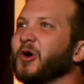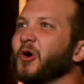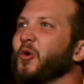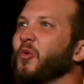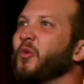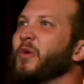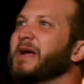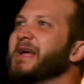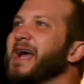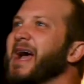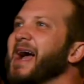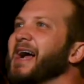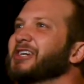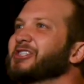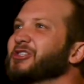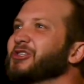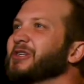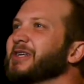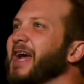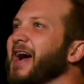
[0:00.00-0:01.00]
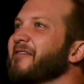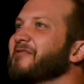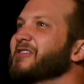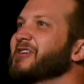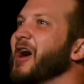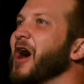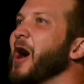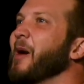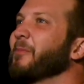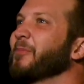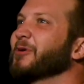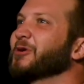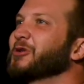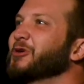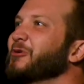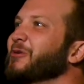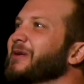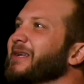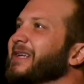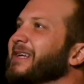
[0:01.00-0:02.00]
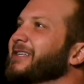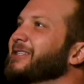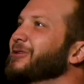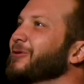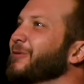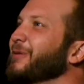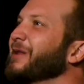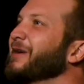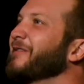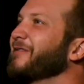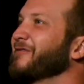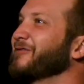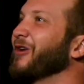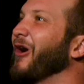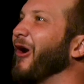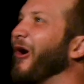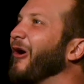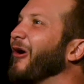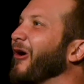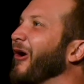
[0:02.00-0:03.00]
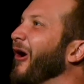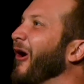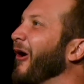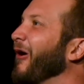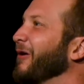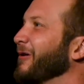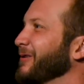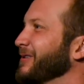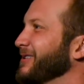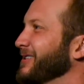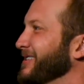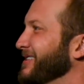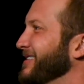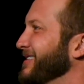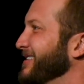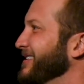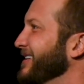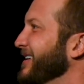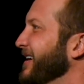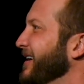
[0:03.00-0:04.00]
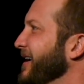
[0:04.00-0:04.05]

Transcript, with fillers: we actually have the opportunity to lift our hearts